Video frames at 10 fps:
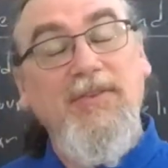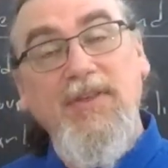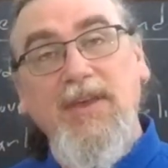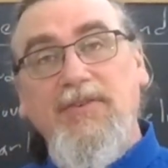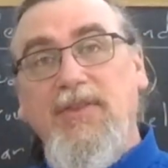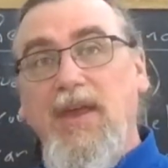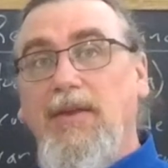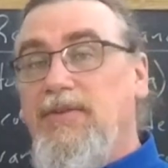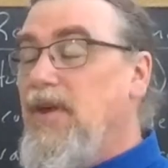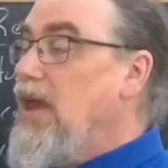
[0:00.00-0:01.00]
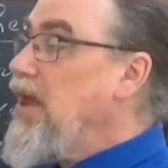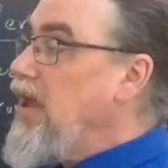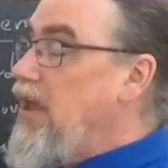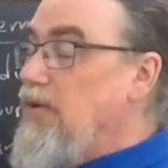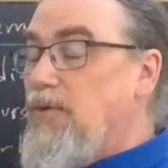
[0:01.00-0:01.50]
These things,
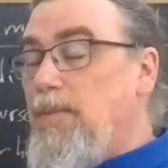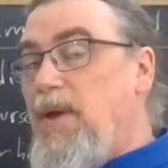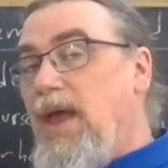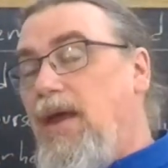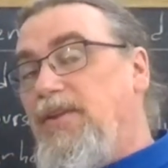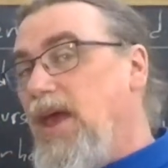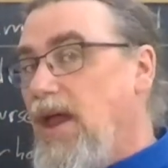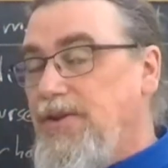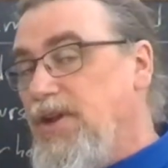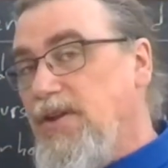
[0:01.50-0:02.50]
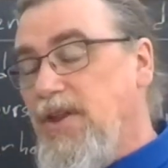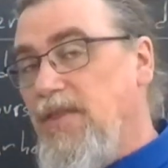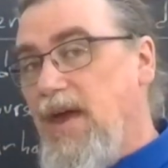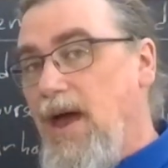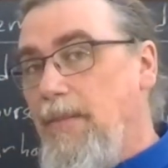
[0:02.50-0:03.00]
if we pay attention to
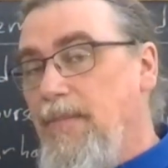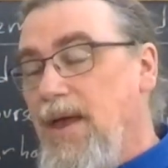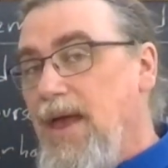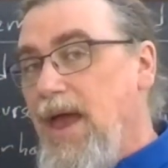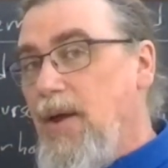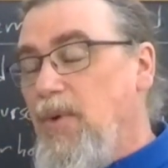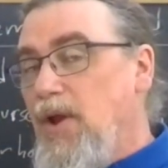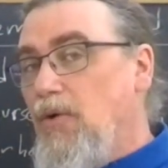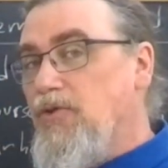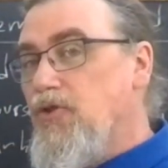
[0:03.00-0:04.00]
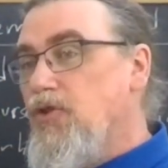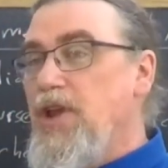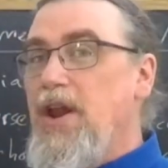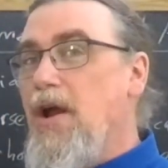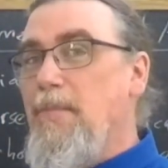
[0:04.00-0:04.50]
them and we don't
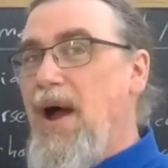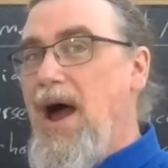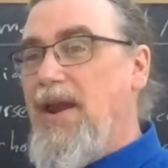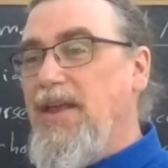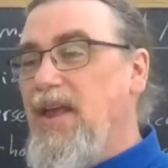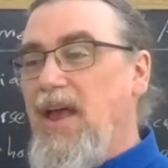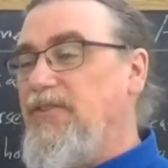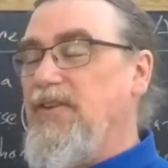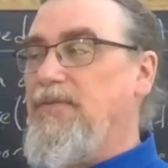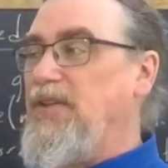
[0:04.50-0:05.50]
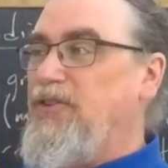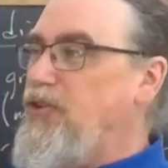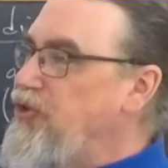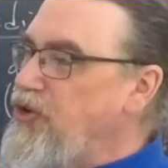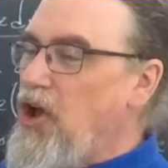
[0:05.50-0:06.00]
treat our body as if it's
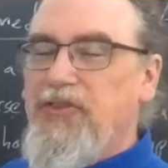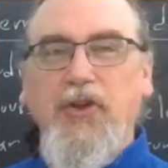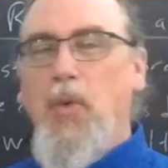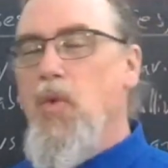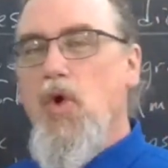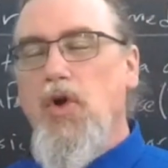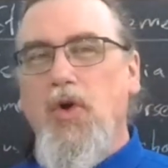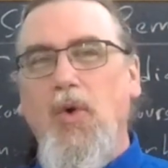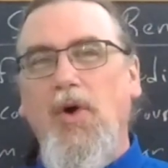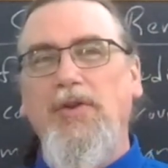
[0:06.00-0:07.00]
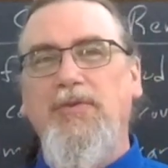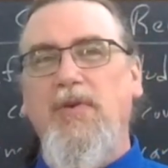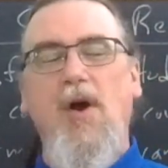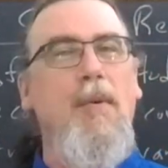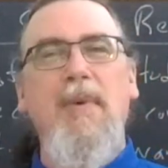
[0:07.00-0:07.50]
just a workhorse
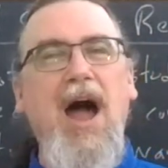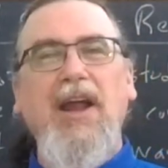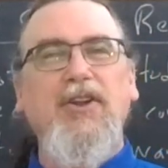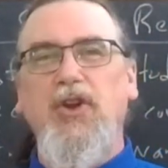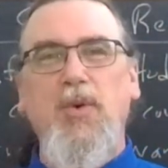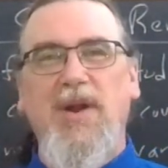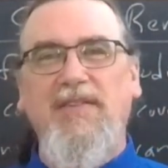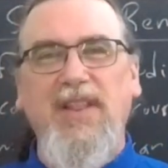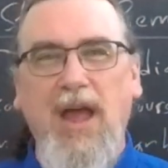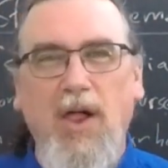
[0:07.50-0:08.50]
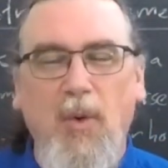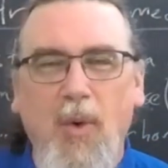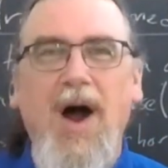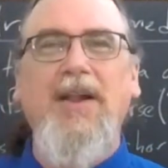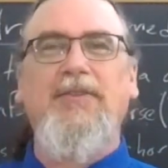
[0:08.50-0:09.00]
for our mind to do whatever the hell it
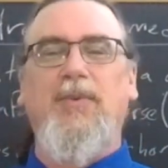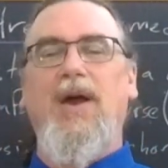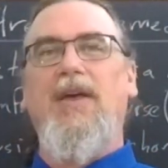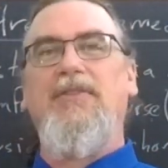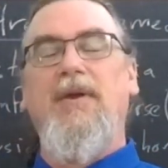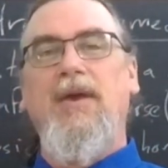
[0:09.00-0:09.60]
wants with,